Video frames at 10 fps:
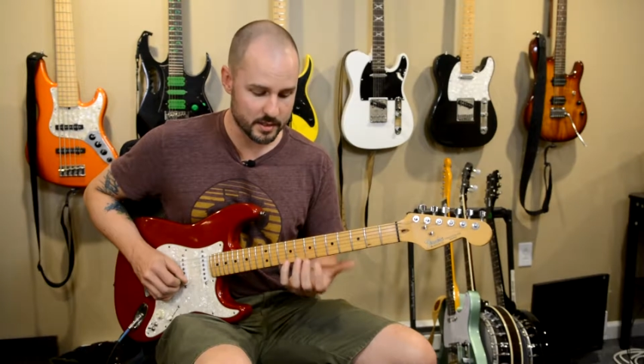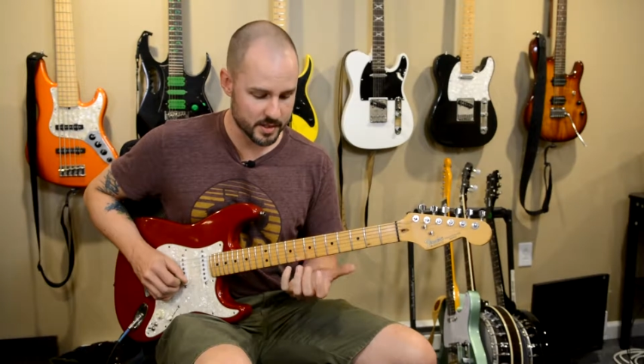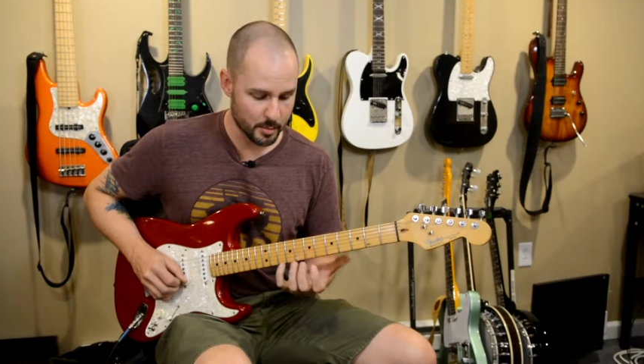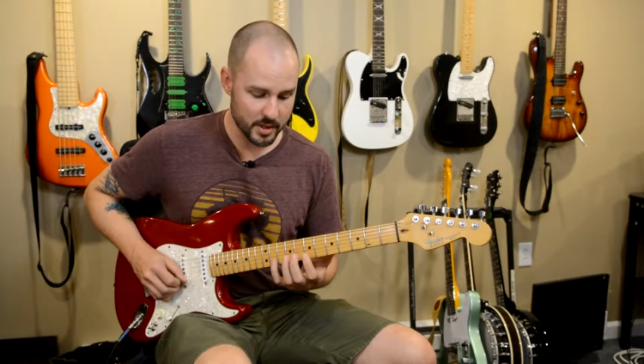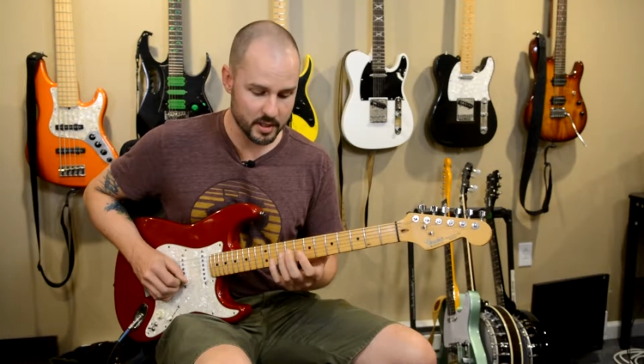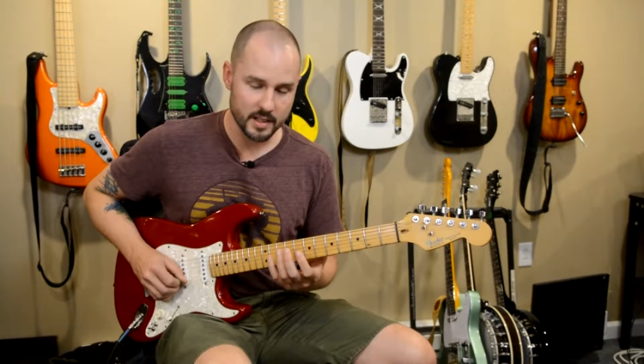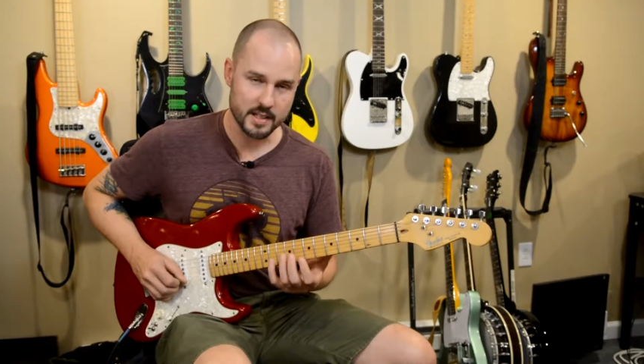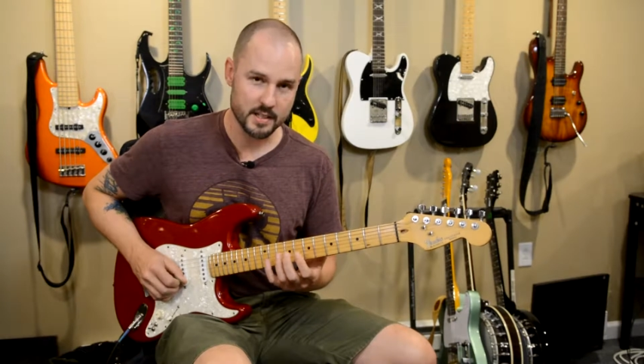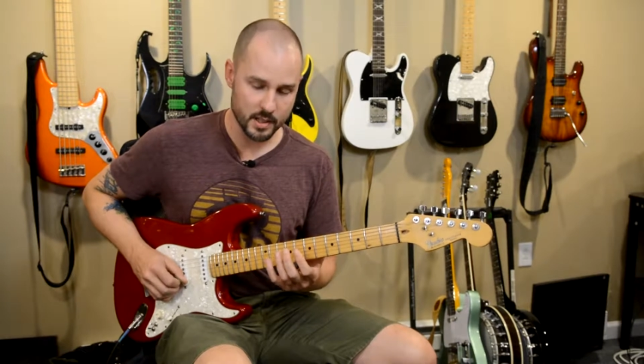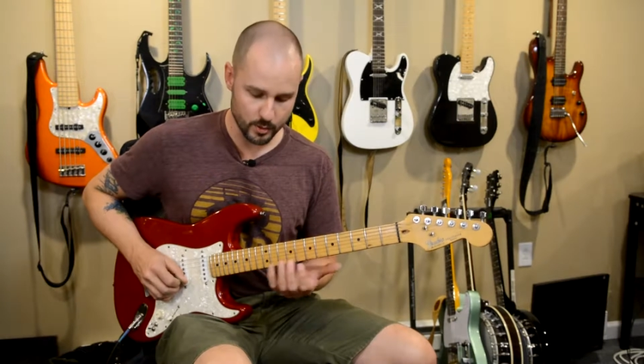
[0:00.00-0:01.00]
some of the
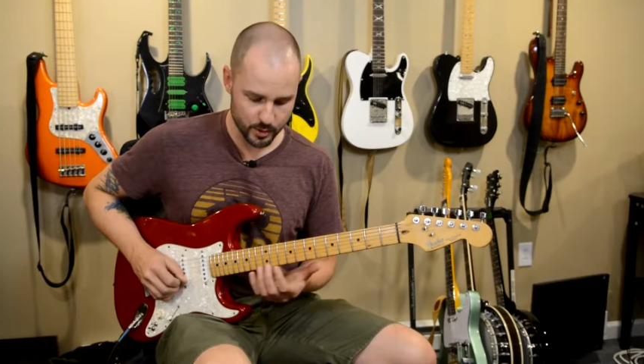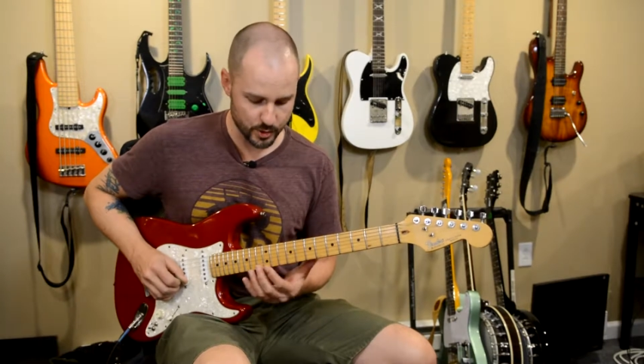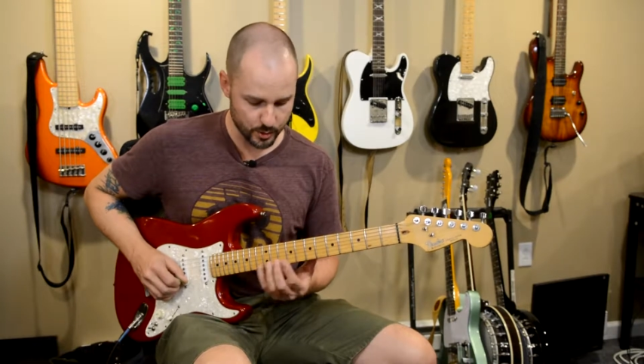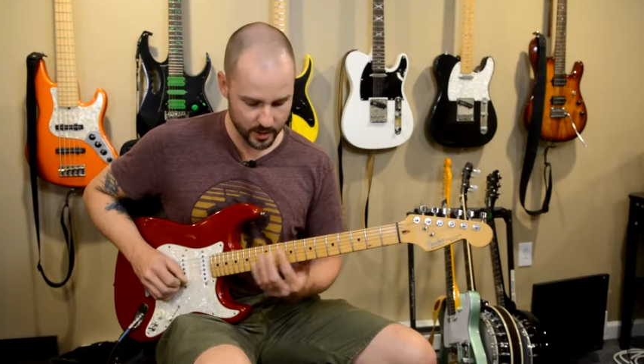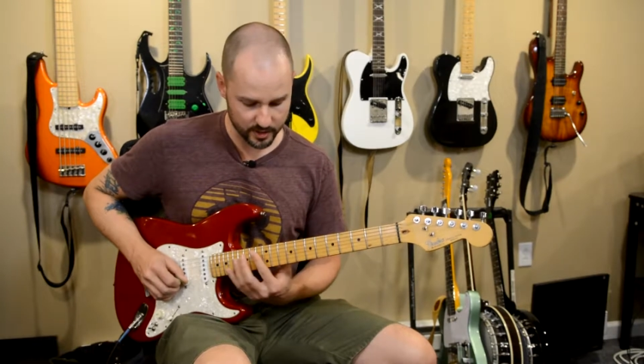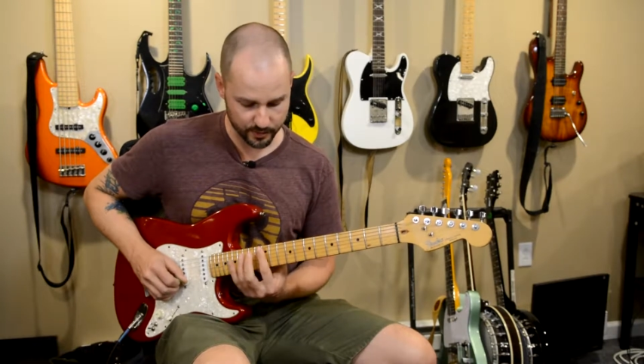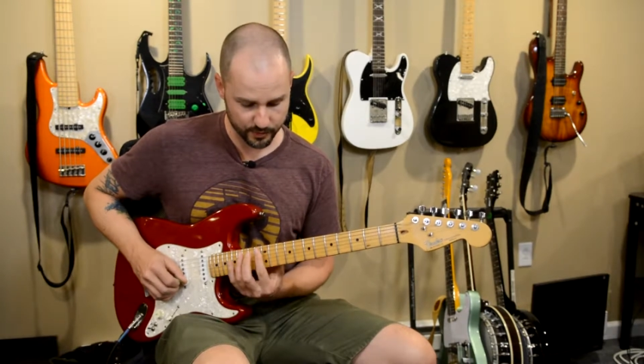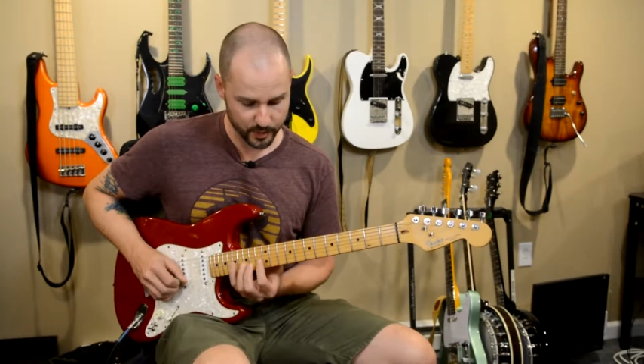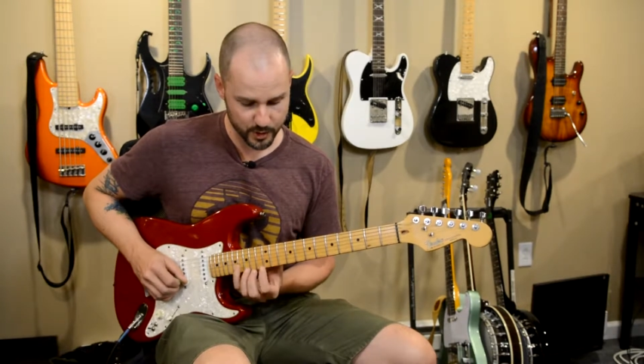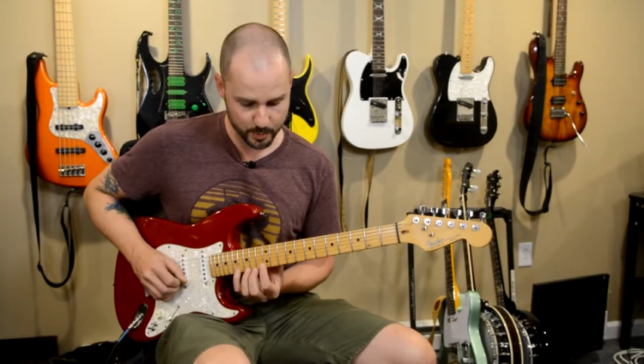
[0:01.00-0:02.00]
licks that you do in the
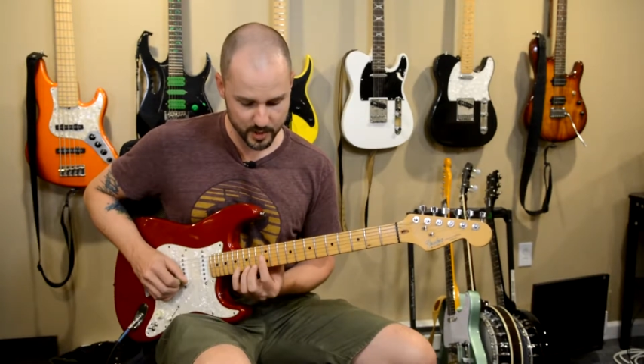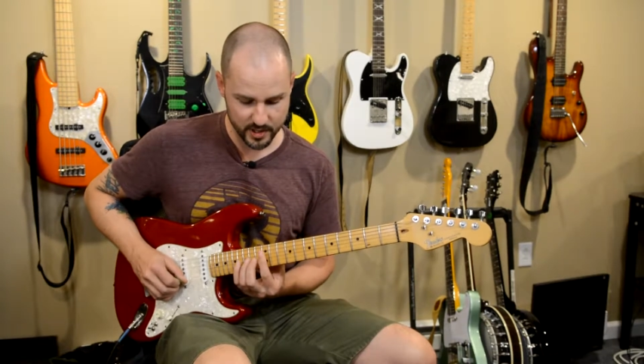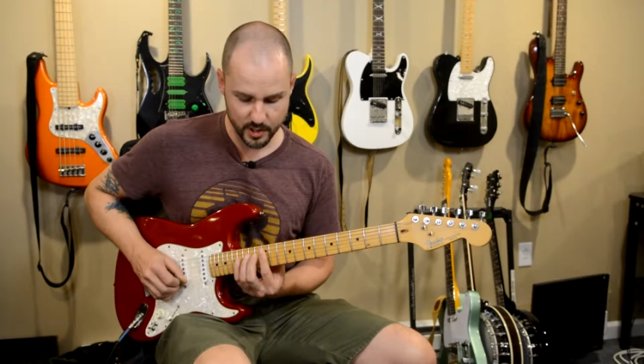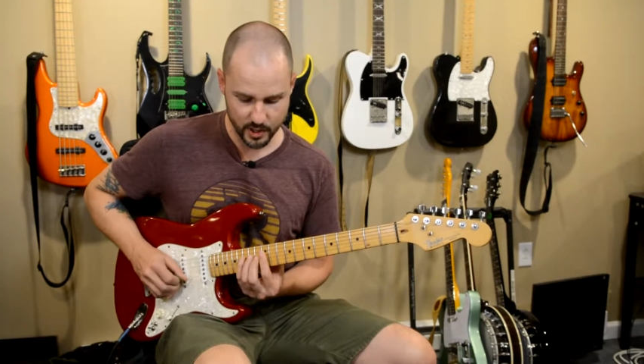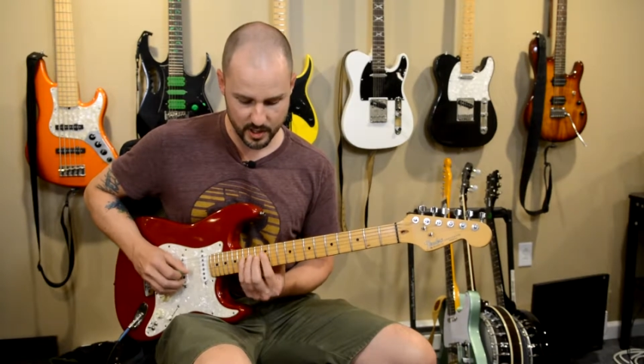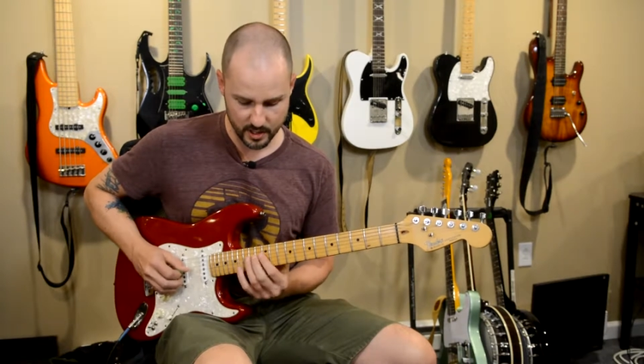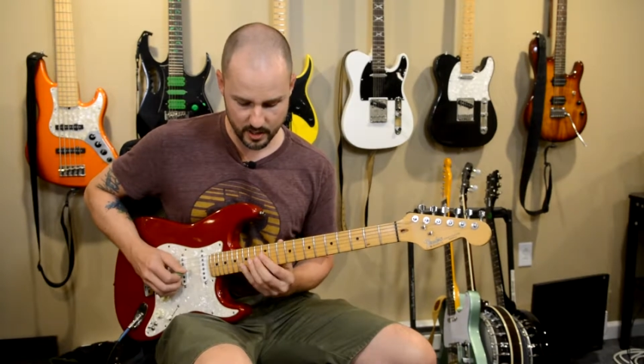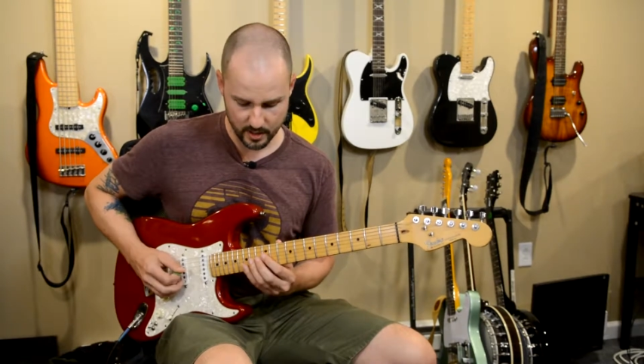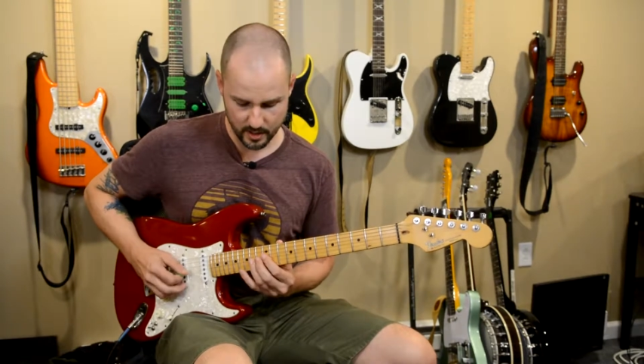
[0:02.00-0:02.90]
first position